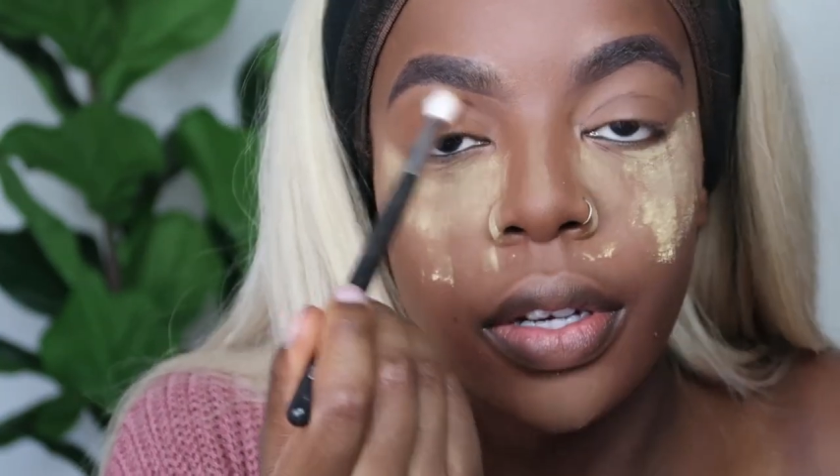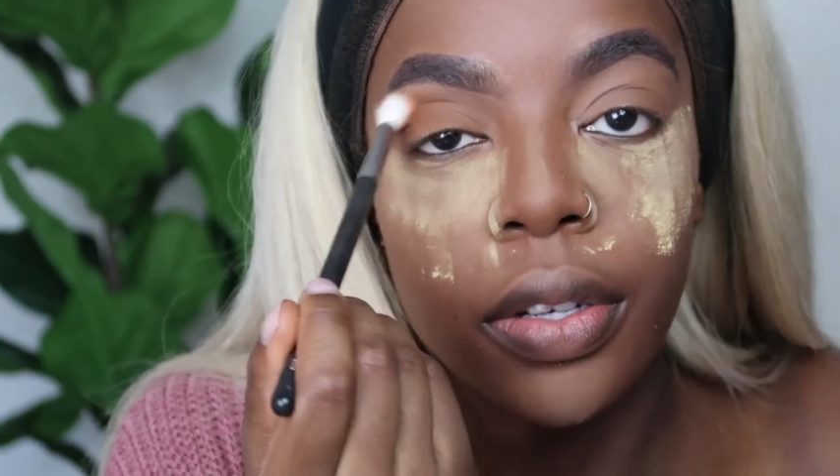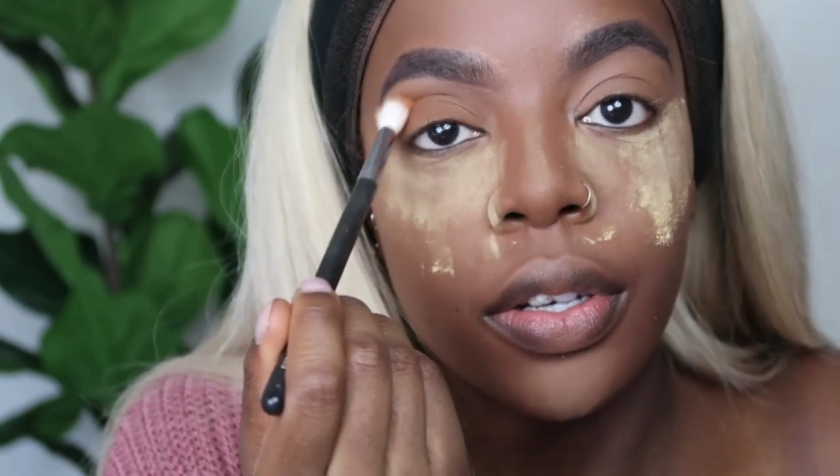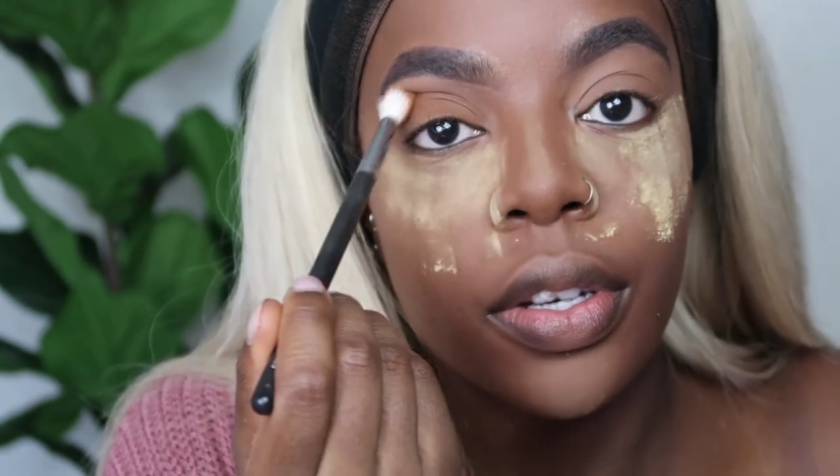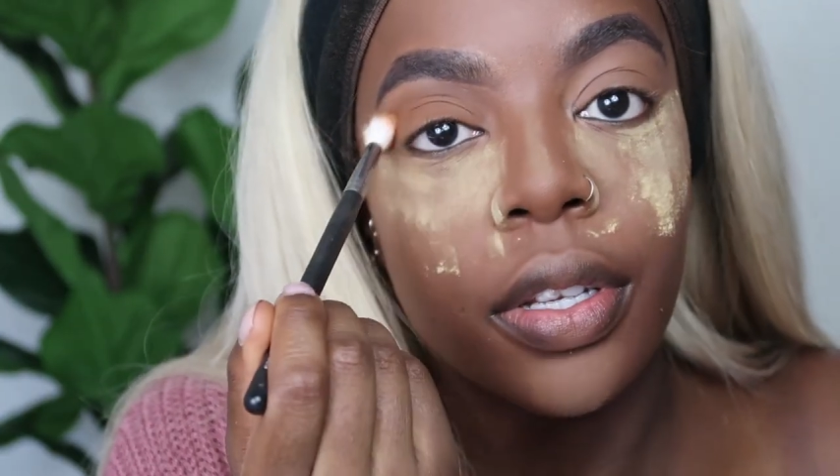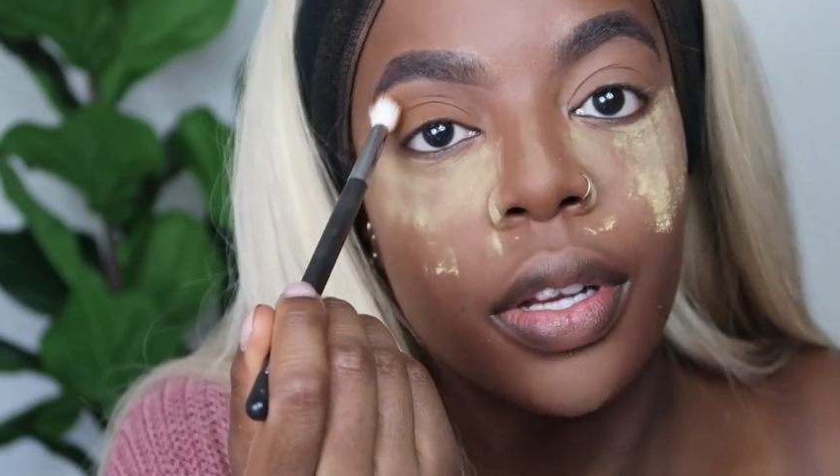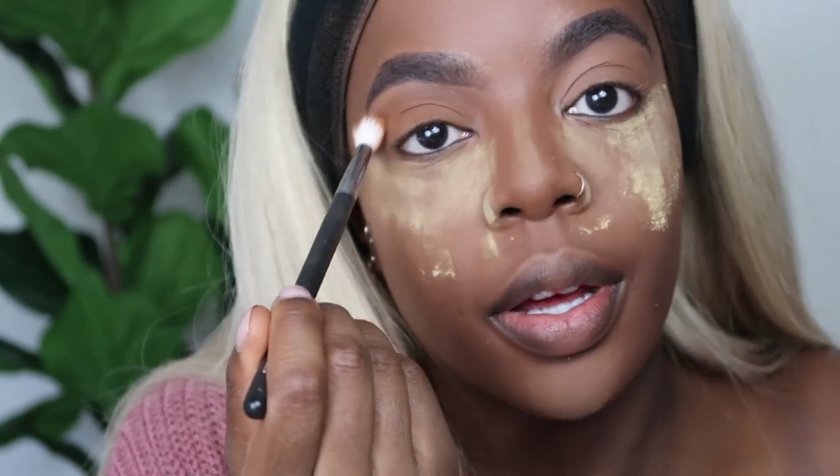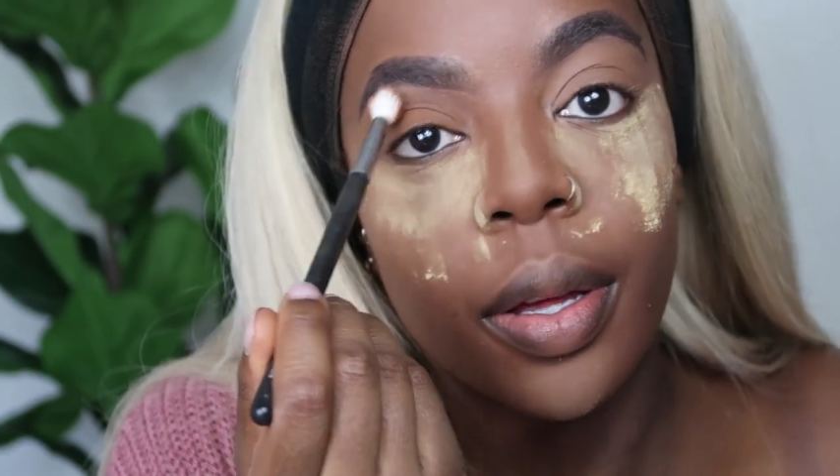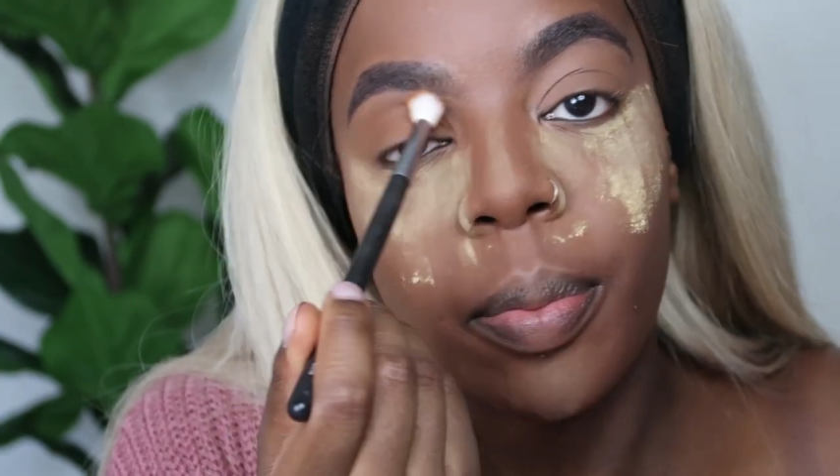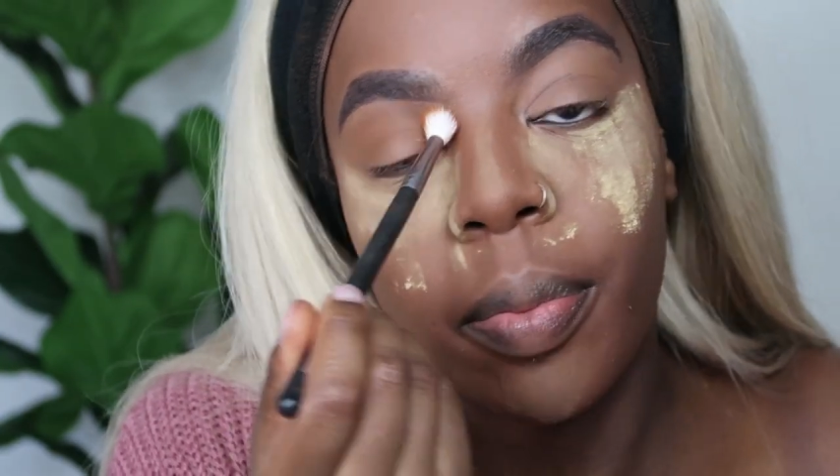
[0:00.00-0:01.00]
literally just
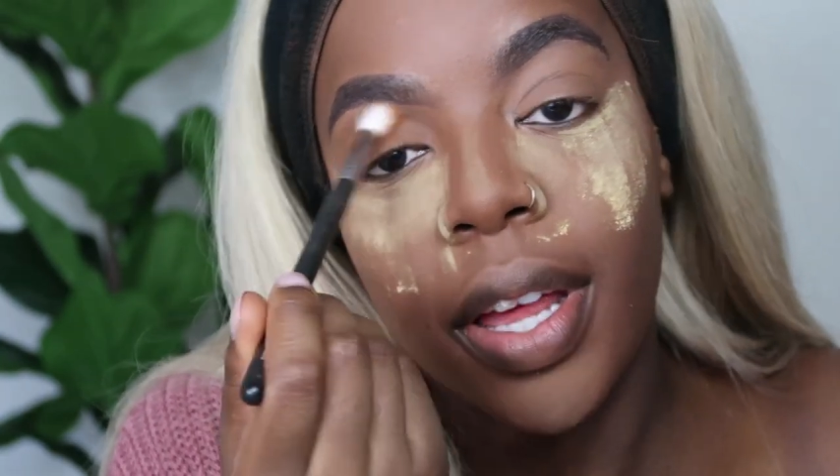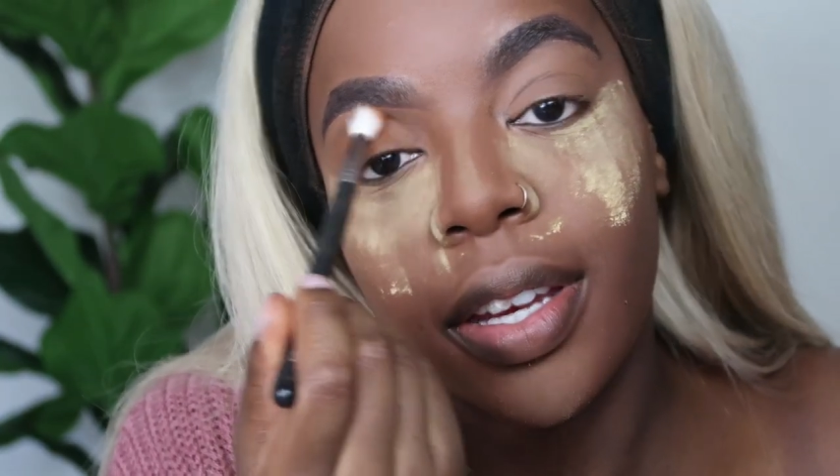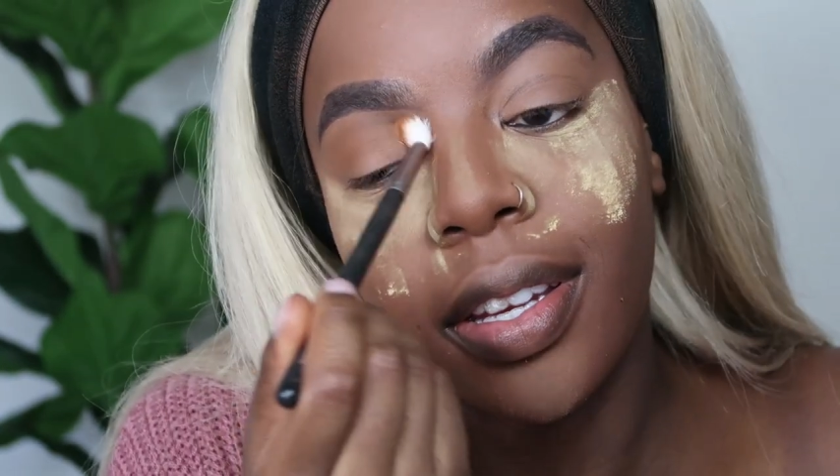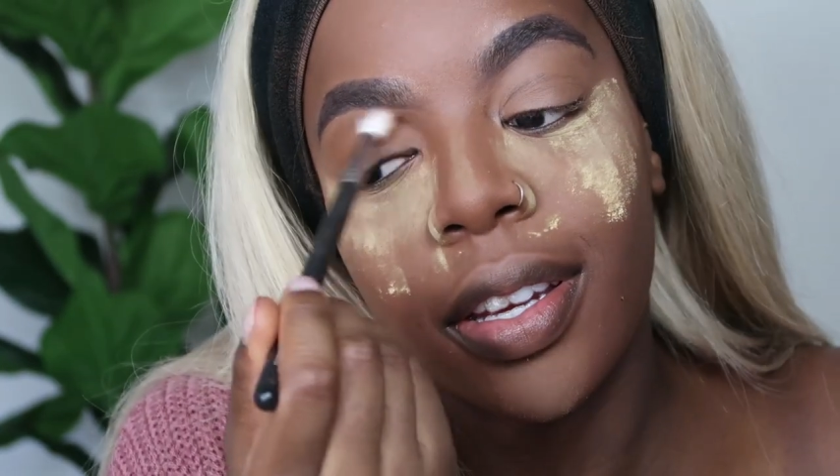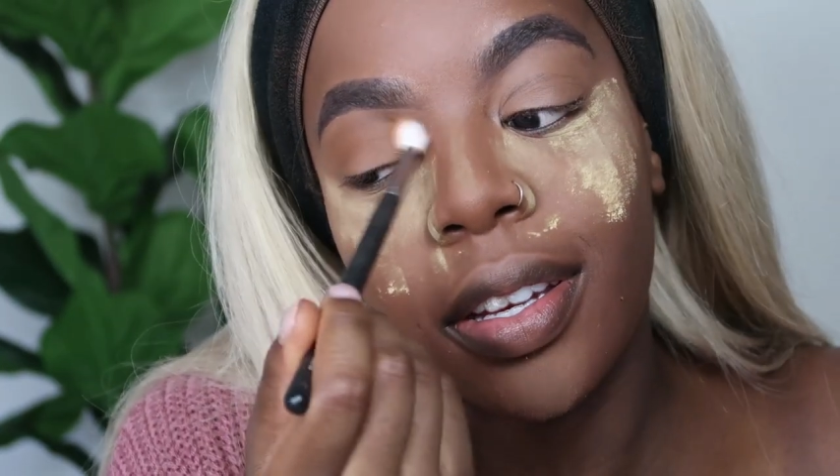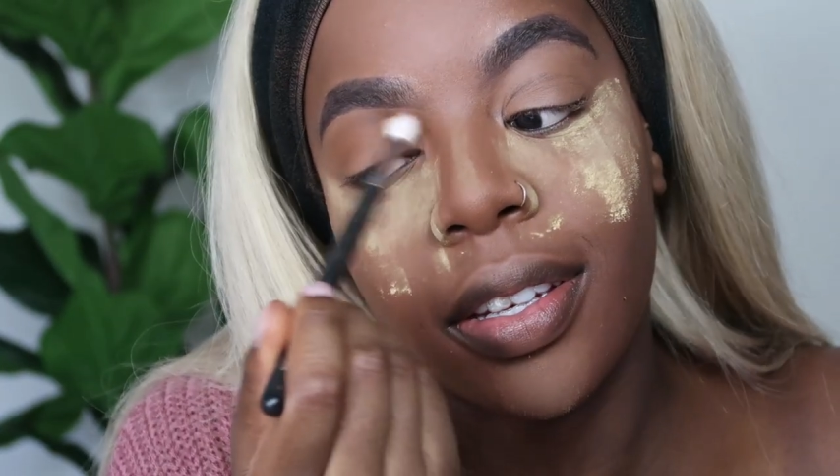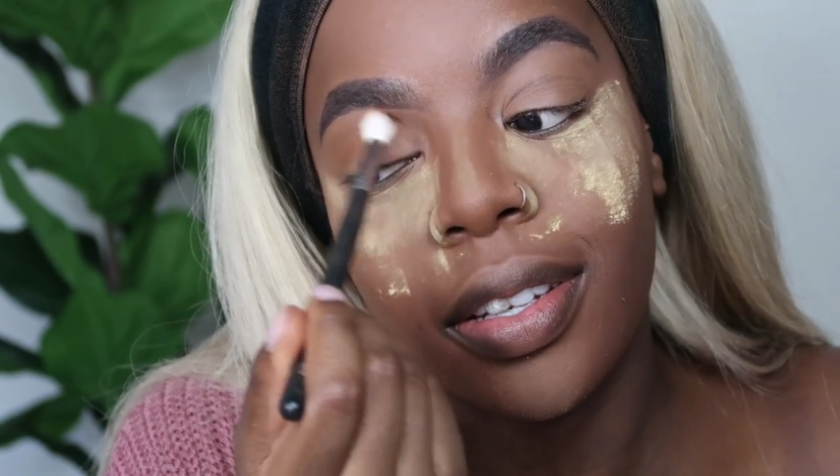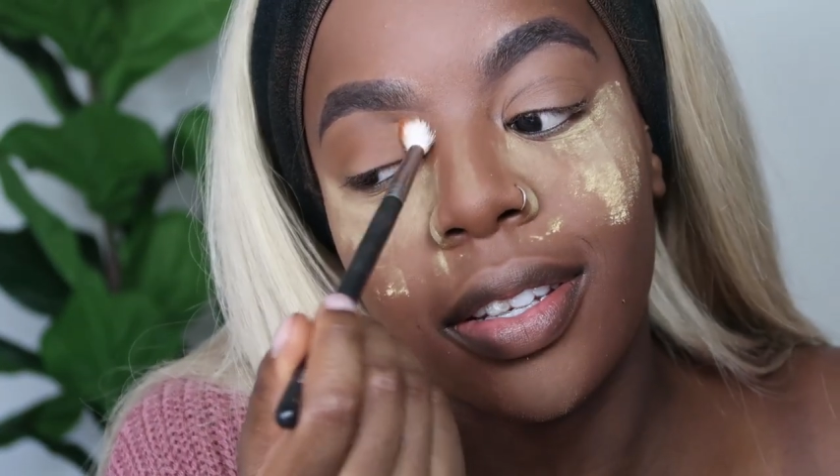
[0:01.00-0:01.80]
like blended in